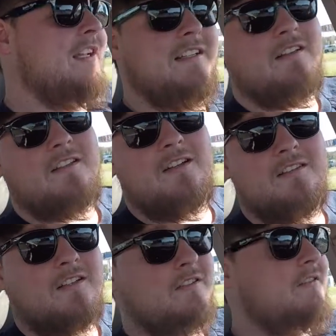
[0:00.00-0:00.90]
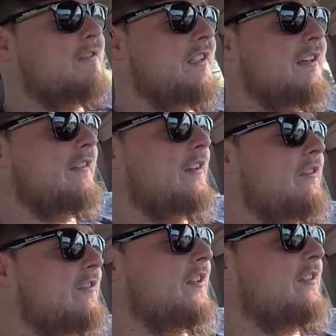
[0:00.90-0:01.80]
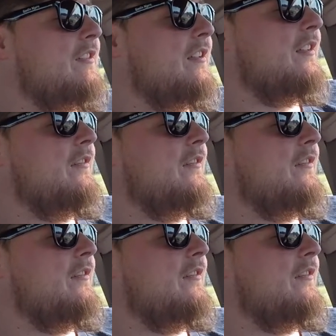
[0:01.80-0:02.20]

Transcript: it's either Thursday or Tuesday, and I'd rather do Thursday because